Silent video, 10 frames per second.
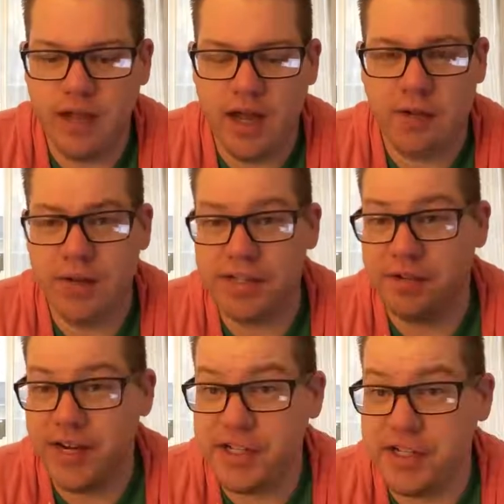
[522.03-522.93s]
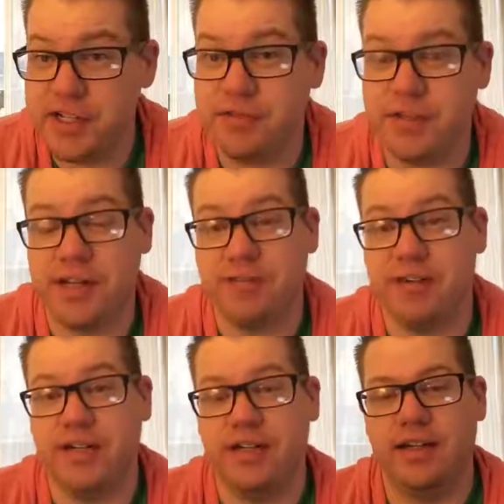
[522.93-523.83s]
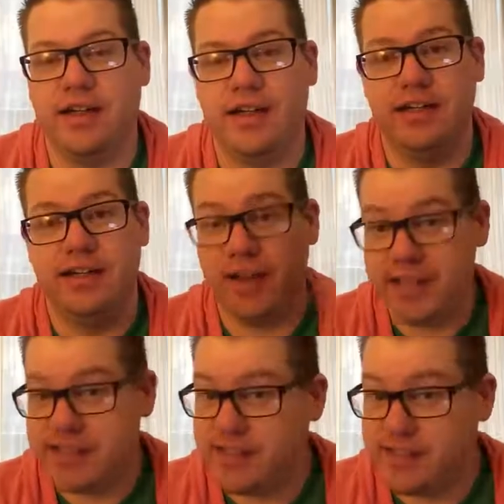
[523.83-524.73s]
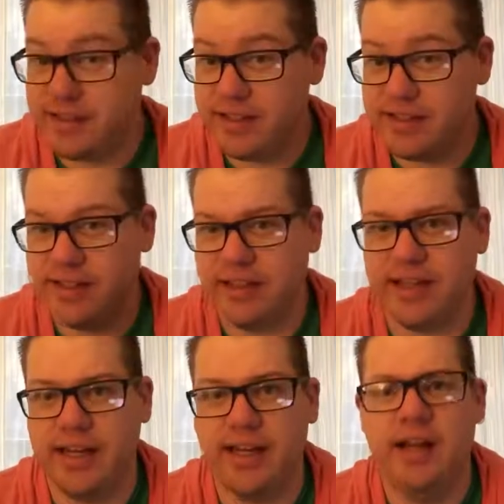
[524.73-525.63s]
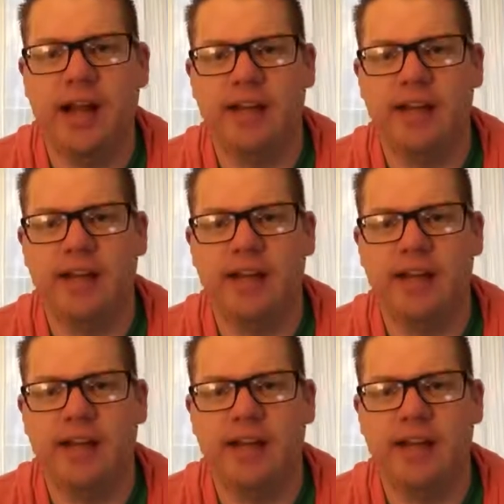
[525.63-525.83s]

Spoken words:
reservations for different devices and things like that.